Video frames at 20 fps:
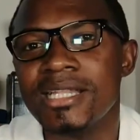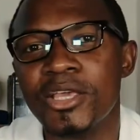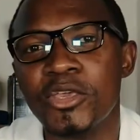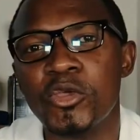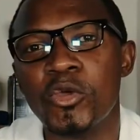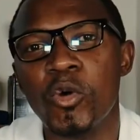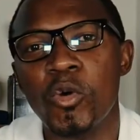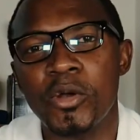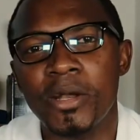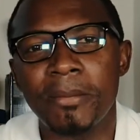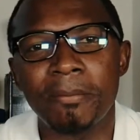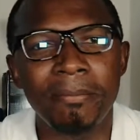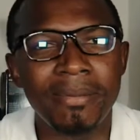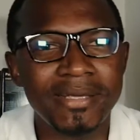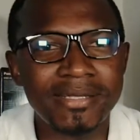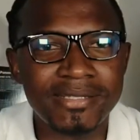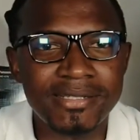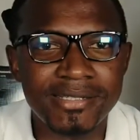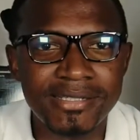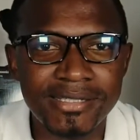like you own a
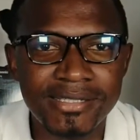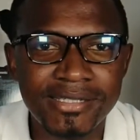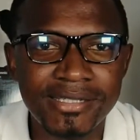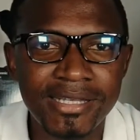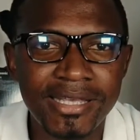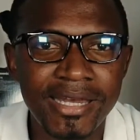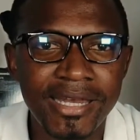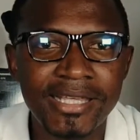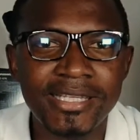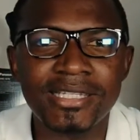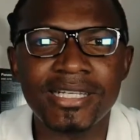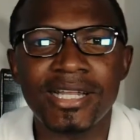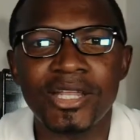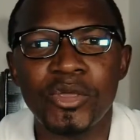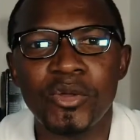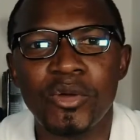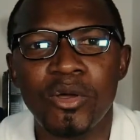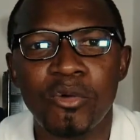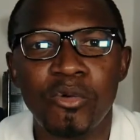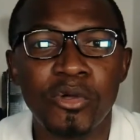business, initially
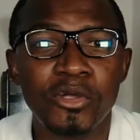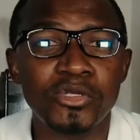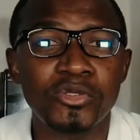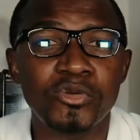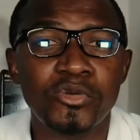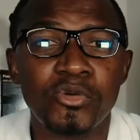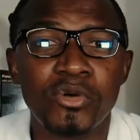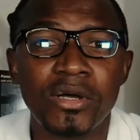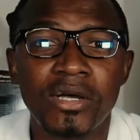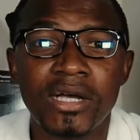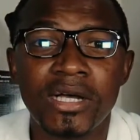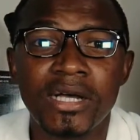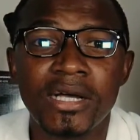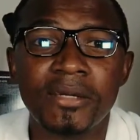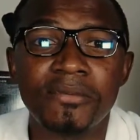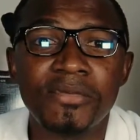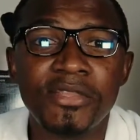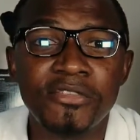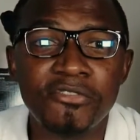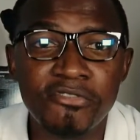you are going to
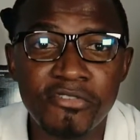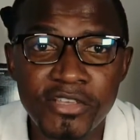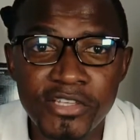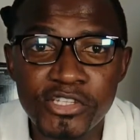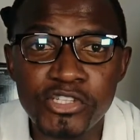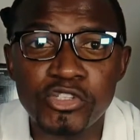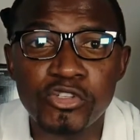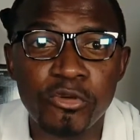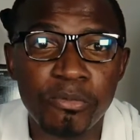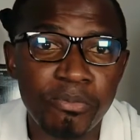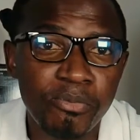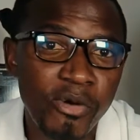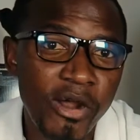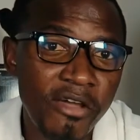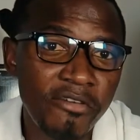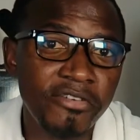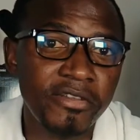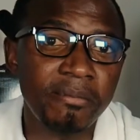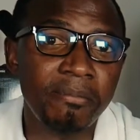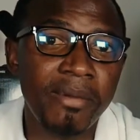invest your
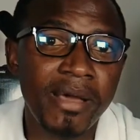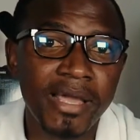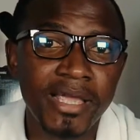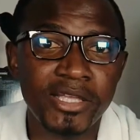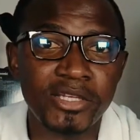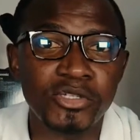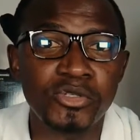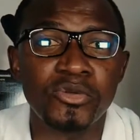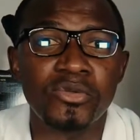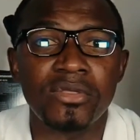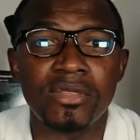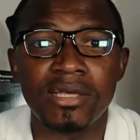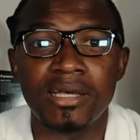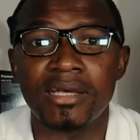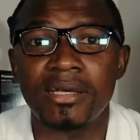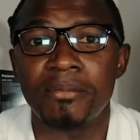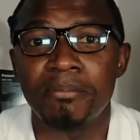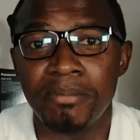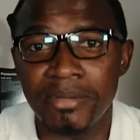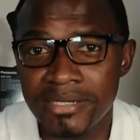profit back into
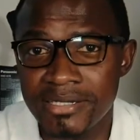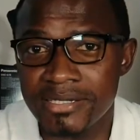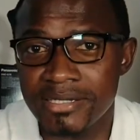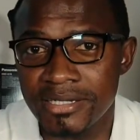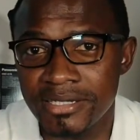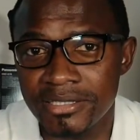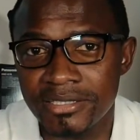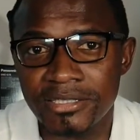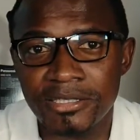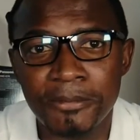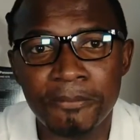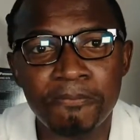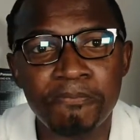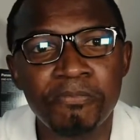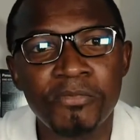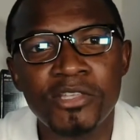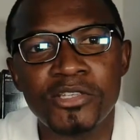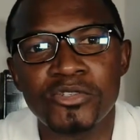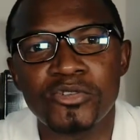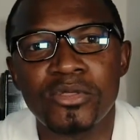the business
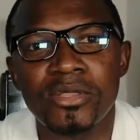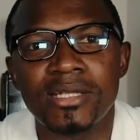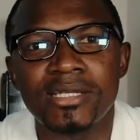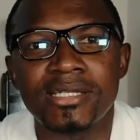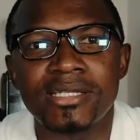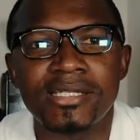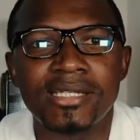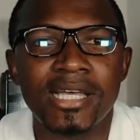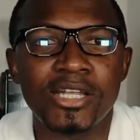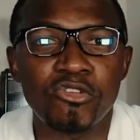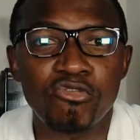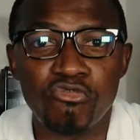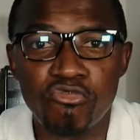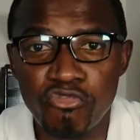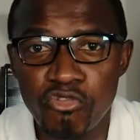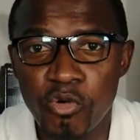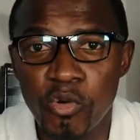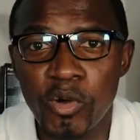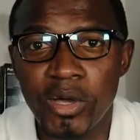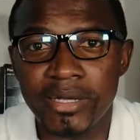so that it can
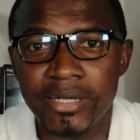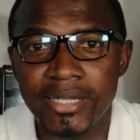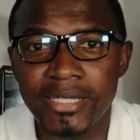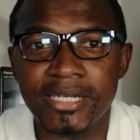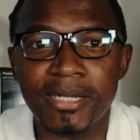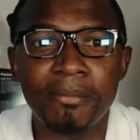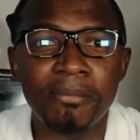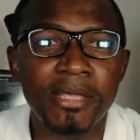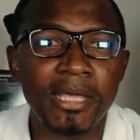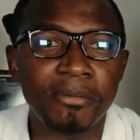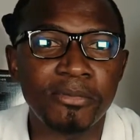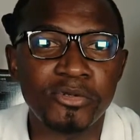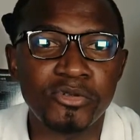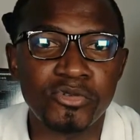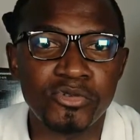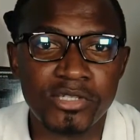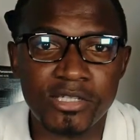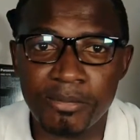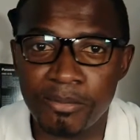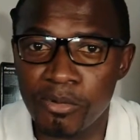grow and later be able to
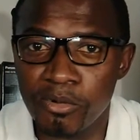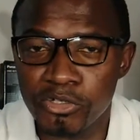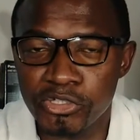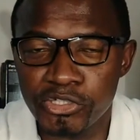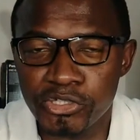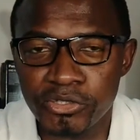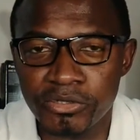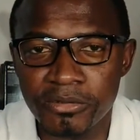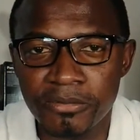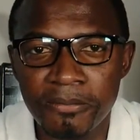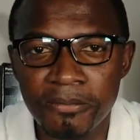support you.